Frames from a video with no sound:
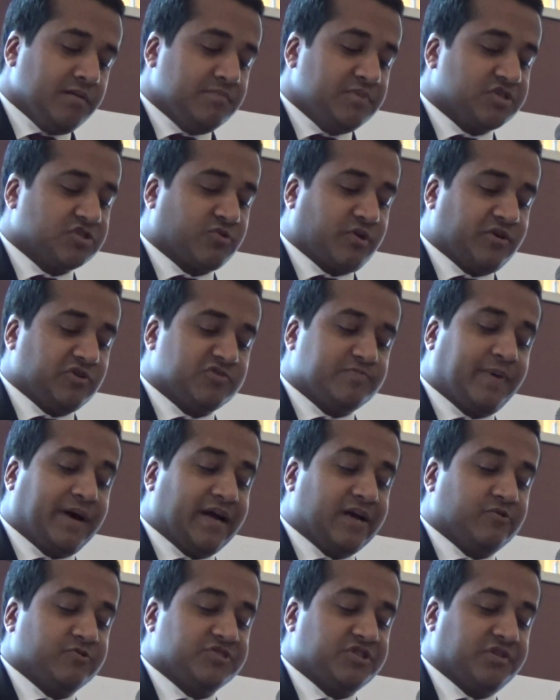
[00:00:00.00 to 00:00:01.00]
Ms. Krell's
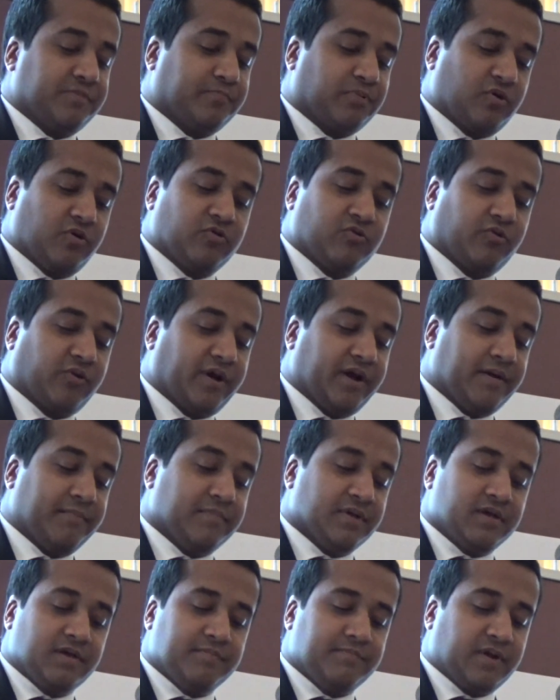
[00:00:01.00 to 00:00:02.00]
bio is in the
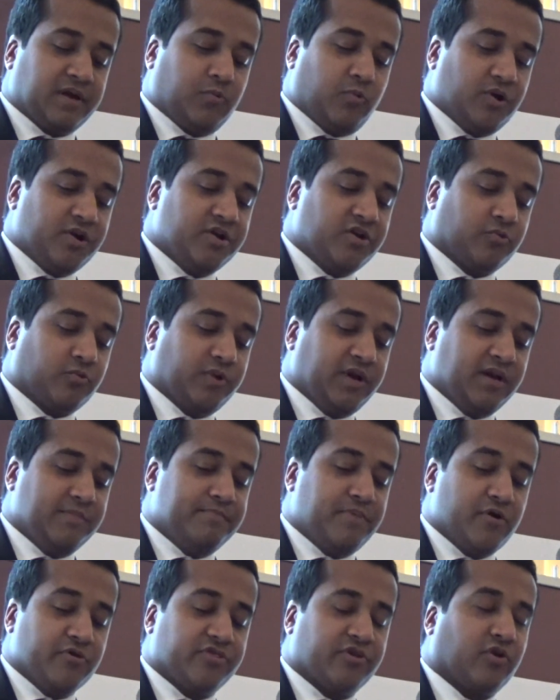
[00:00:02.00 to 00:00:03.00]
program, but I wanted to
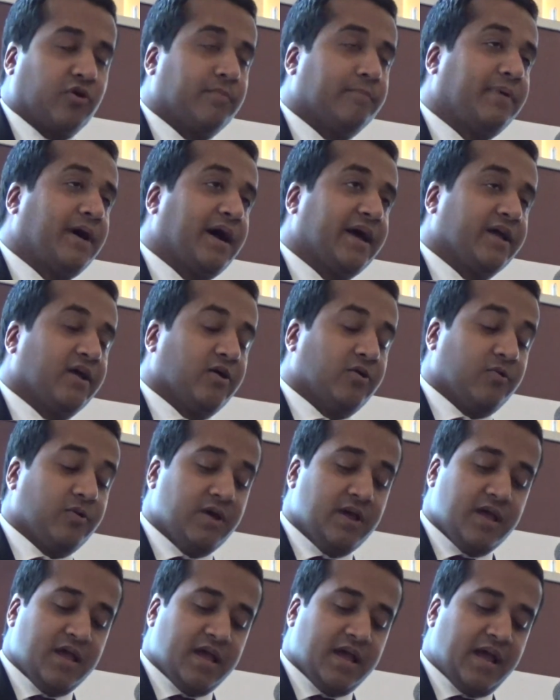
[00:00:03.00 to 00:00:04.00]
read both her bio
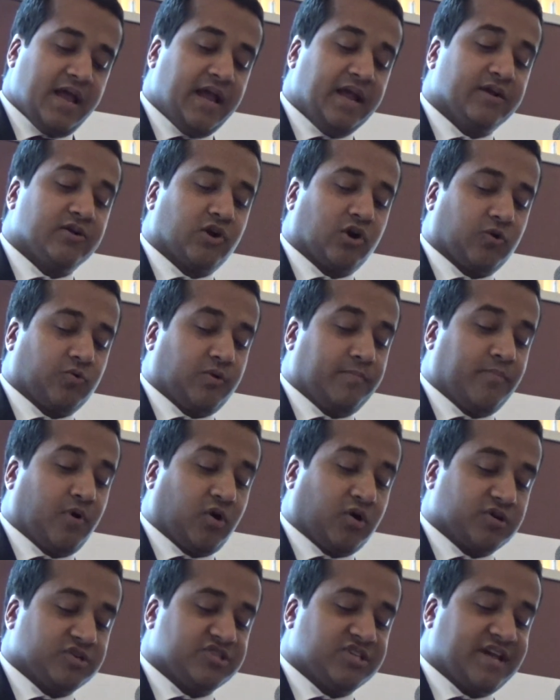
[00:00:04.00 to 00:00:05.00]
and her
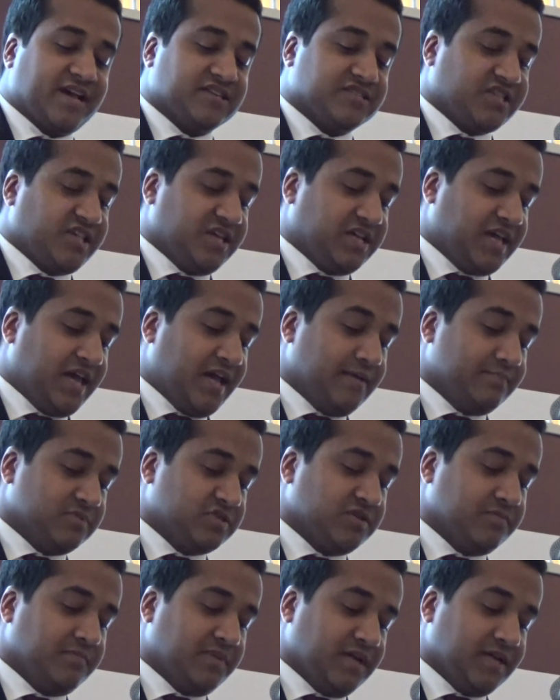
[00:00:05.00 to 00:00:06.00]
remarks as they came
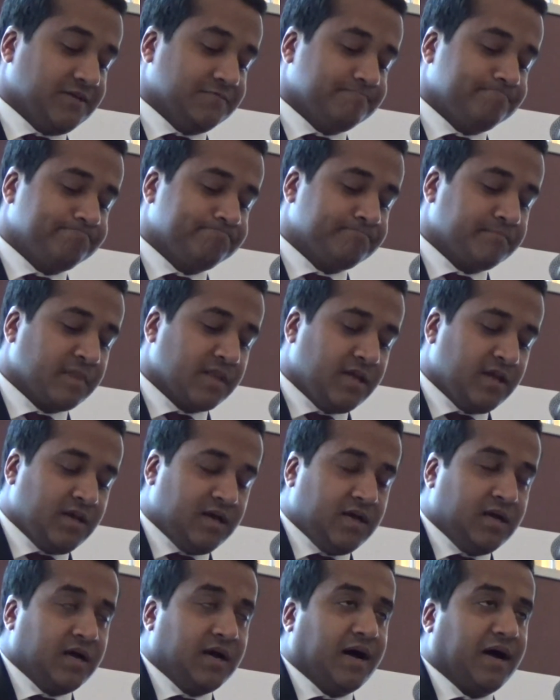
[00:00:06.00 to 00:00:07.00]

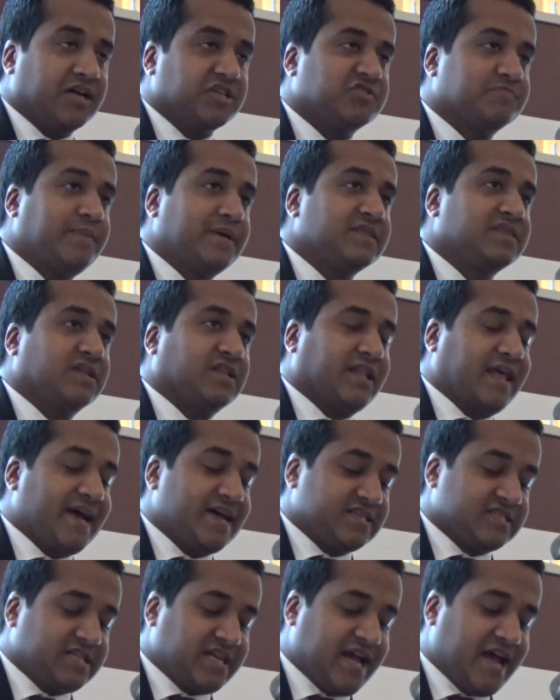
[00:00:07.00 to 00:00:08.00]
I spent the
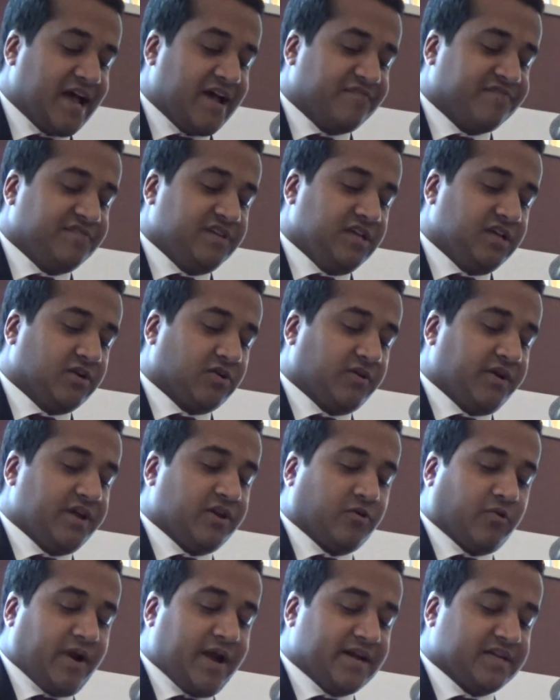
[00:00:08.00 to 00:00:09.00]
last half year
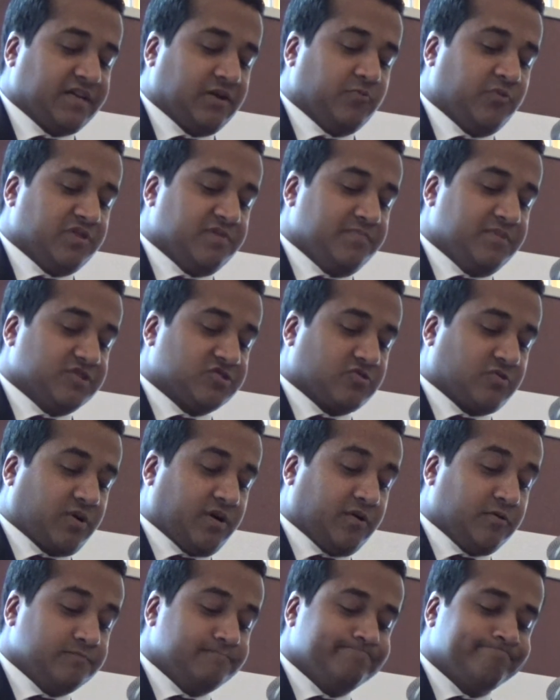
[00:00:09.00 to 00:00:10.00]
interacting with this
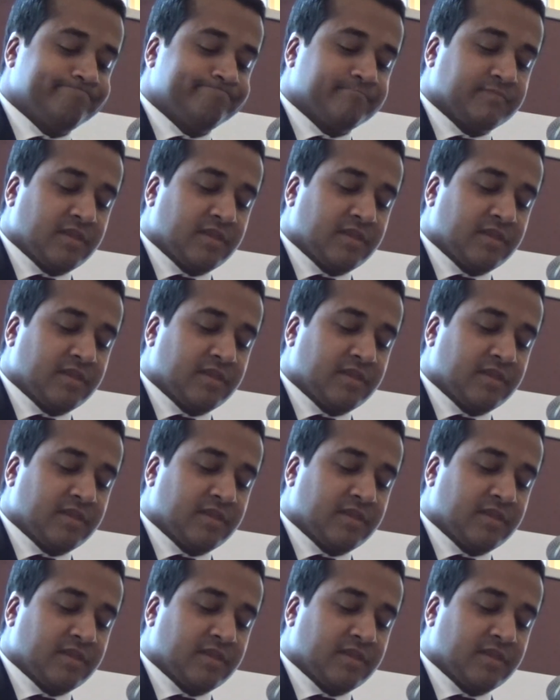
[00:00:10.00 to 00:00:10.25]
girl,